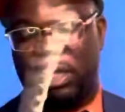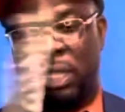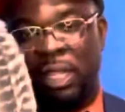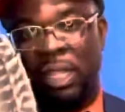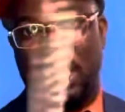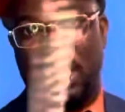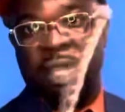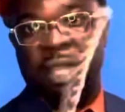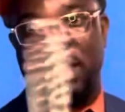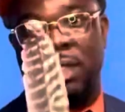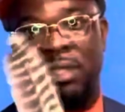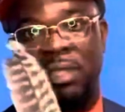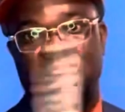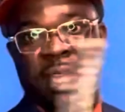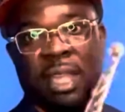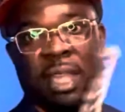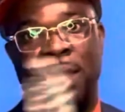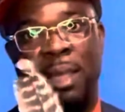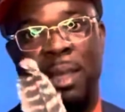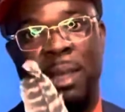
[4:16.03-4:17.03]
And like I
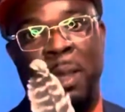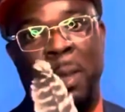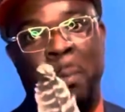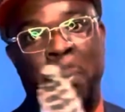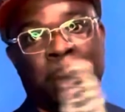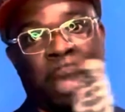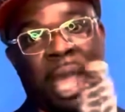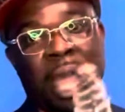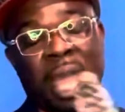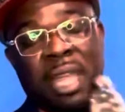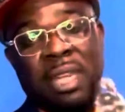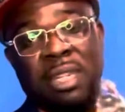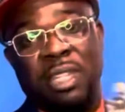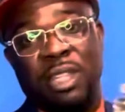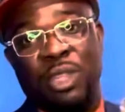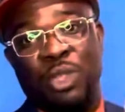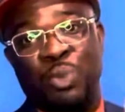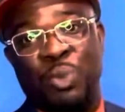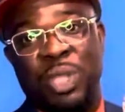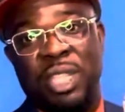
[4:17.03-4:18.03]
said, Ma'at
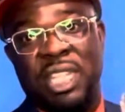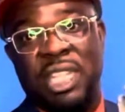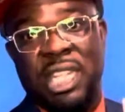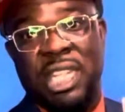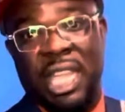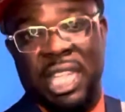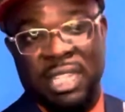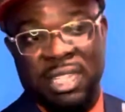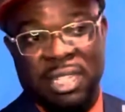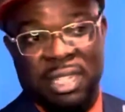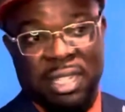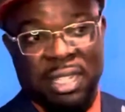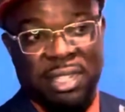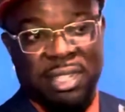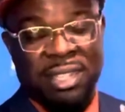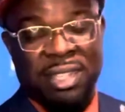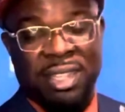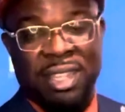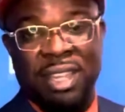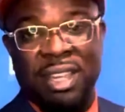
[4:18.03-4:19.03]
deals with
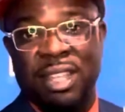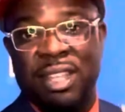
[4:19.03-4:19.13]
justice,